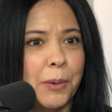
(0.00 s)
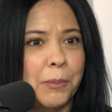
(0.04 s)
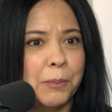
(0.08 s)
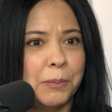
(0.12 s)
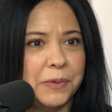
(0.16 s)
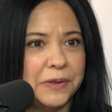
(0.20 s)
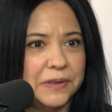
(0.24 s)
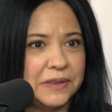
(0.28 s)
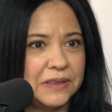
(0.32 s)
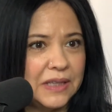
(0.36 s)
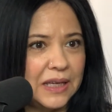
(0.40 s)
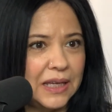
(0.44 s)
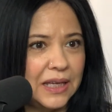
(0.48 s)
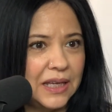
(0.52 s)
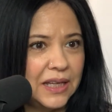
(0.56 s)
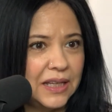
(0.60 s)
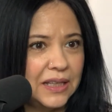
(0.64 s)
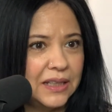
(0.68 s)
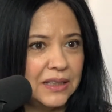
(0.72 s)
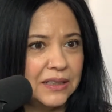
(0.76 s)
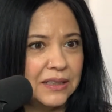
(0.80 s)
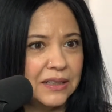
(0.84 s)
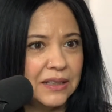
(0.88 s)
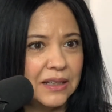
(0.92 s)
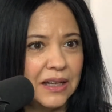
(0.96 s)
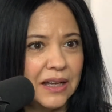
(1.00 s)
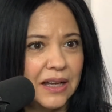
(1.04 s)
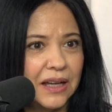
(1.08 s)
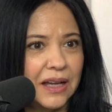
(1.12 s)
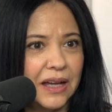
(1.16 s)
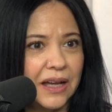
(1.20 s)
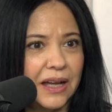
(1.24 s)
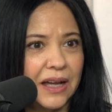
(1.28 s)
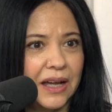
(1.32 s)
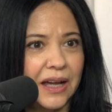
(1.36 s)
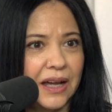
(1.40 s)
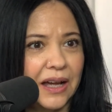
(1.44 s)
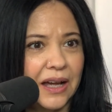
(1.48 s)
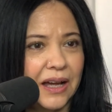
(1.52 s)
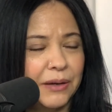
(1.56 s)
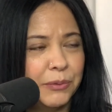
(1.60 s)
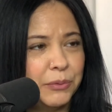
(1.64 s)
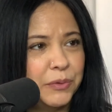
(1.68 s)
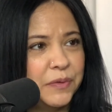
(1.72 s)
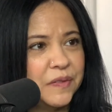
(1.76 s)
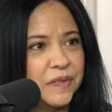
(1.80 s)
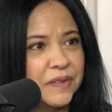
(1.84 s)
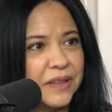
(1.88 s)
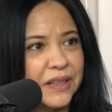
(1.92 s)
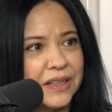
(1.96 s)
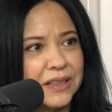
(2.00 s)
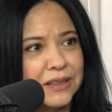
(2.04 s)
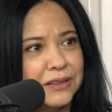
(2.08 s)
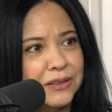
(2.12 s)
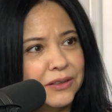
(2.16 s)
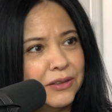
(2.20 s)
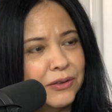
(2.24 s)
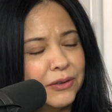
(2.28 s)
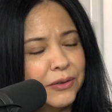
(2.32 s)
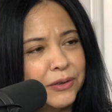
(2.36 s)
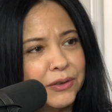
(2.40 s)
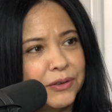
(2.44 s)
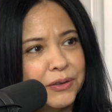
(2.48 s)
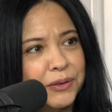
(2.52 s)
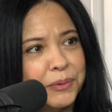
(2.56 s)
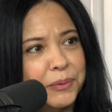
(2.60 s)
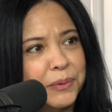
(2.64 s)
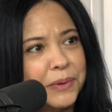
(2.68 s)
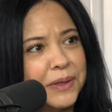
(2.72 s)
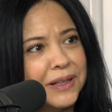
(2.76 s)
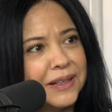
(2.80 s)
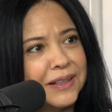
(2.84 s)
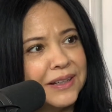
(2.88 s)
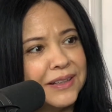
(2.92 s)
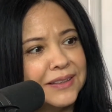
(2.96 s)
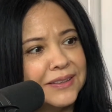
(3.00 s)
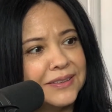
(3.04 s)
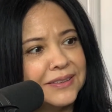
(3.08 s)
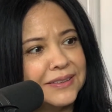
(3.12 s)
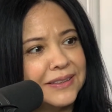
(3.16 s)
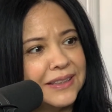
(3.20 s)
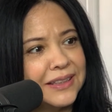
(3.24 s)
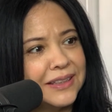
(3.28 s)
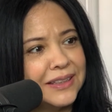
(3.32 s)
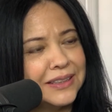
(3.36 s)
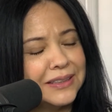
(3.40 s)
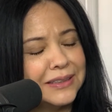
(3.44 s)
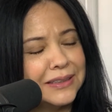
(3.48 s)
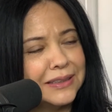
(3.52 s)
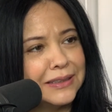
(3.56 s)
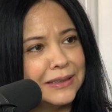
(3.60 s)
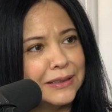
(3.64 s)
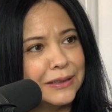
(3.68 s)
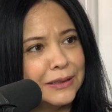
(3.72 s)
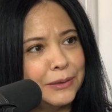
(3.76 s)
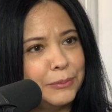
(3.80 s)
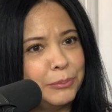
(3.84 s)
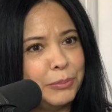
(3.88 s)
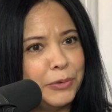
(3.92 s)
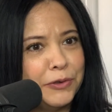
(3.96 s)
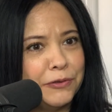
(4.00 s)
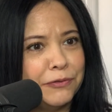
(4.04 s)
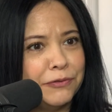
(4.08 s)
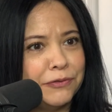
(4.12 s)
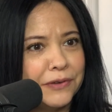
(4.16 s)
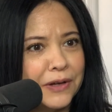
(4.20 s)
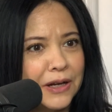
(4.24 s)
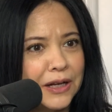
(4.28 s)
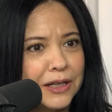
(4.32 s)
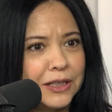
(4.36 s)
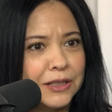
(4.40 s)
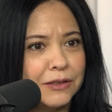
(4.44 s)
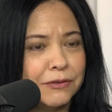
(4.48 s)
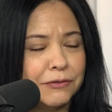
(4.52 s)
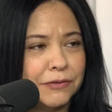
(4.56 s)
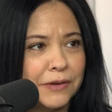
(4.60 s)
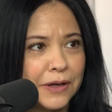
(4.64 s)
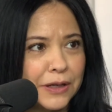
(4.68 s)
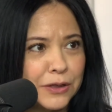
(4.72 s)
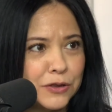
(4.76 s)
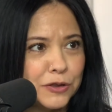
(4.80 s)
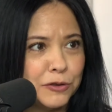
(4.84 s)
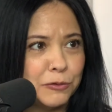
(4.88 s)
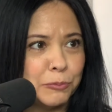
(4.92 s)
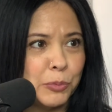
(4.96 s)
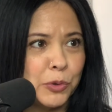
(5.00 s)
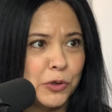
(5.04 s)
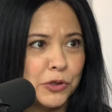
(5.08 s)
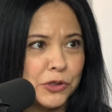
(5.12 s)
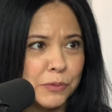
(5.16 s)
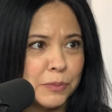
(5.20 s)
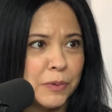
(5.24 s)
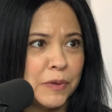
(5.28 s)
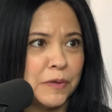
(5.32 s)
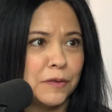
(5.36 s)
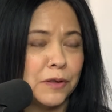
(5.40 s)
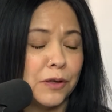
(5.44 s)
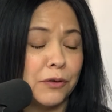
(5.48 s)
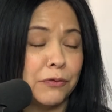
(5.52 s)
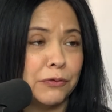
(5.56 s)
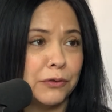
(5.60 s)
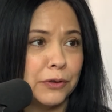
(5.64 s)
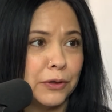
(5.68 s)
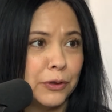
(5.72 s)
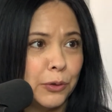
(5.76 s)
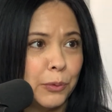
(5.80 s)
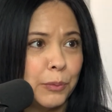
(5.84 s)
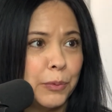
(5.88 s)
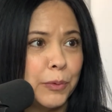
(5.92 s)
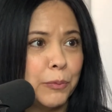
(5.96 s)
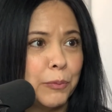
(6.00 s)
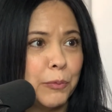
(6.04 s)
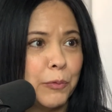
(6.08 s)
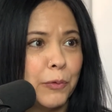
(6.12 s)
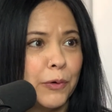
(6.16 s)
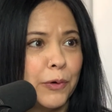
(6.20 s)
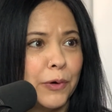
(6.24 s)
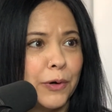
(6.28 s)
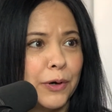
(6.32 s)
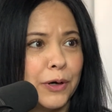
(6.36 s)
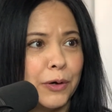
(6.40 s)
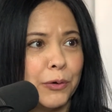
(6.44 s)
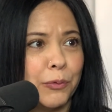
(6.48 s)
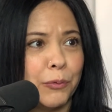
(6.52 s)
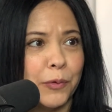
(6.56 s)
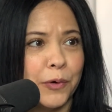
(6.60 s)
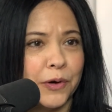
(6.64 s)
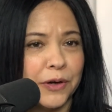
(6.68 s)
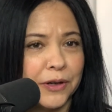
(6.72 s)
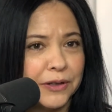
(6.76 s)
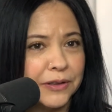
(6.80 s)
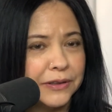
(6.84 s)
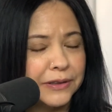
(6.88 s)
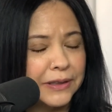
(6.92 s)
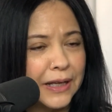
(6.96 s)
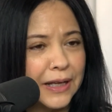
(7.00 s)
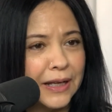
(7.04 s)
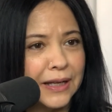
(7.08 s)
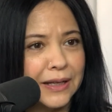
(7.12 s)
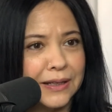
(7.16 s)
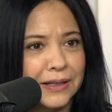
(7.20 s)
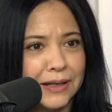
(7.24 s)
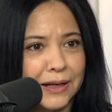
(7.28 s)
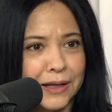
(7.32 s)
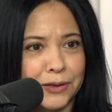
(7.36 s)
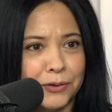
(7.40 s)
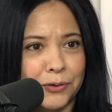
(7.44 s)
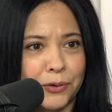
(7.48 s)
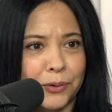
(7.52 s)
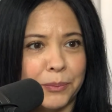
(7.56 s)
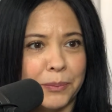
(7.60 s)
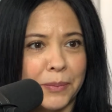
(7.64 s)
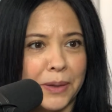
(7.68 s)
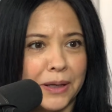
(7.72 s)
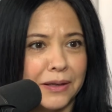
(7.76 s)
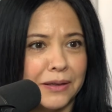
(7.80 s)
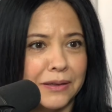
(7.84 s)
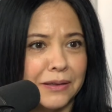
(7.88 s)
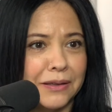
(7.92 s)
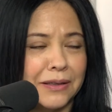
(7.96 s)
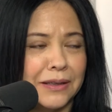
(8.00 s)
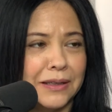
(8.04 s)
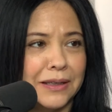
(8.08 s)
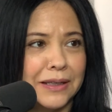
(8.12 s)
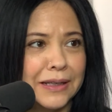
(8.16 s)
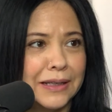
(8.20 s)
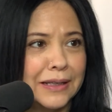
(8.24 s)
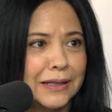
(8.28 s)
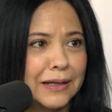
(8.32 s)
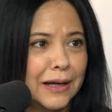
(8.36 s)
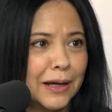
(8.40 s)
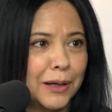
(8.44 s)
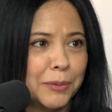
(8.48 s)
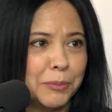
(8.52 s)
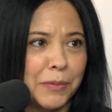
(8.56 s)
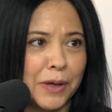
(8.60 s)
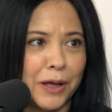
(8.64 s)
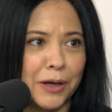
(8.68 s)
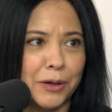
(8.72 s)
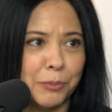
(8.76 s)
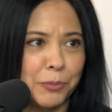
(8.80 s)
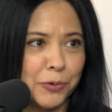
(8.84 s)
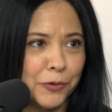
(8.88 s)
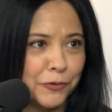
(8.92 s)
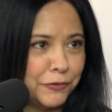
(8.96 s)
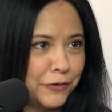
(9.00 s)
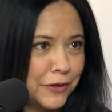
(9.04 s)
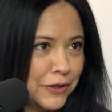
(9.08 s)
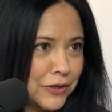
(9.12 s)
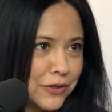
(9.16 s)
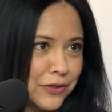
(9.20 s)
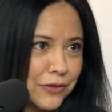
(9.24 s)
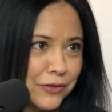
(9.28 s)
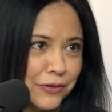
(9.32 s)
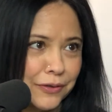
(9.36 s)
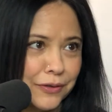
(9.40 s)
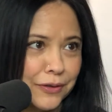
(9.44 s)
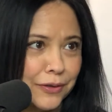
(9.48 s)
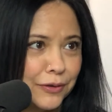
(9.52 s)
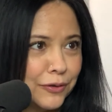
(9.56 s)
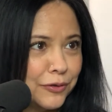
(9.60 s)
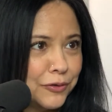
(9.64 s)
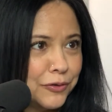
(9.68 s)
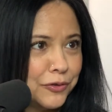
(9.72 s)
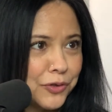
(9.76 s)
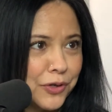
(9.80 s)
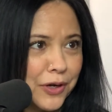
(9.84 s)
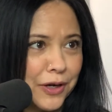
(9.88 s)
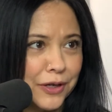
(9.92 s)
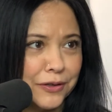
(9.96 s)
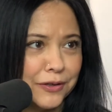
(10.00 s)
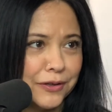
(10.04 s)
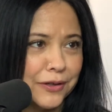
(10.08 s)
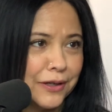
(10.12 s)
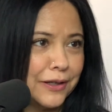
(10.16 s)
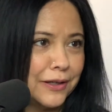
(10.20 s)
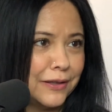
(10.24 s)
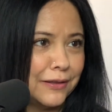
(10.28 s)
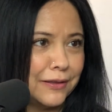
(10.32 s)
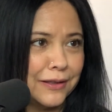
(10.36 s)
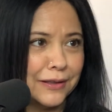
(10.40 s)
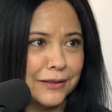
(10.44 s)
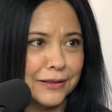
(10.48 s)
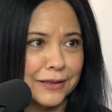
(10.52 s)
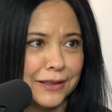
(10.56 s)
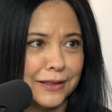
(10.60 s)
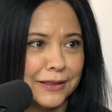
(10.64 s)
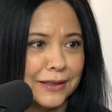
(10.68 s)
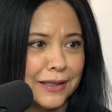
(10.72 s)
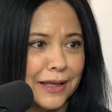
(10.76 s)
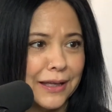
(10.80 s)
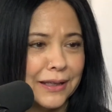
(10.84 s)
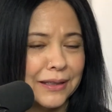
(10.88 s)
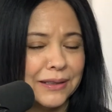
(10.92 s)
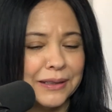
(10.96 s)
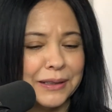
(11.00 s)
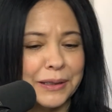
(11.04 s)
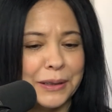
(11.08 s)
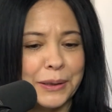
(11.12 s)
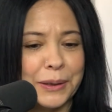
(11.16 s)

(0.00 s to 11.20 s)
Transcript: But then I was like, no, you know what? I think it'd be fun if I just push myself a little bit more and work on that. I know I'm not a professional illustrator or anything like that.